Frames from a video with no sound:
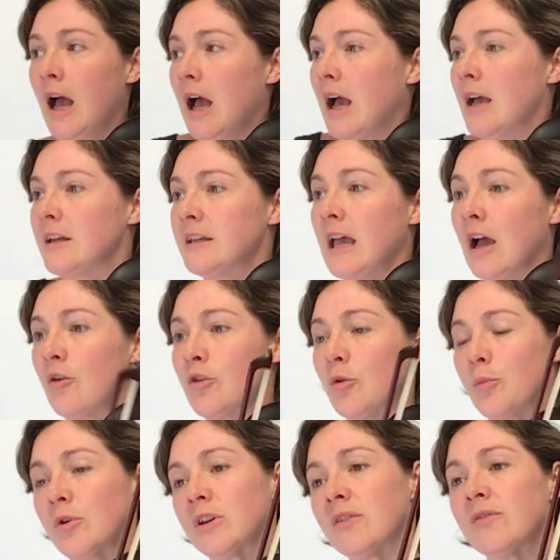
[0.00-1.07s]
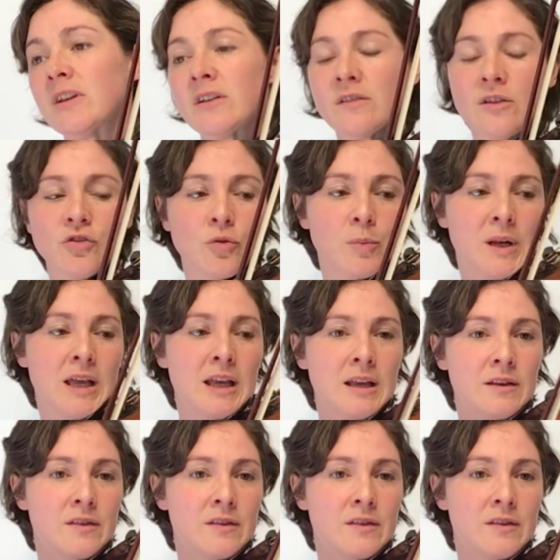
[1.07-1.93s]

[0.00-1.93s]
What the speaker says: and how your body feels as you're playing.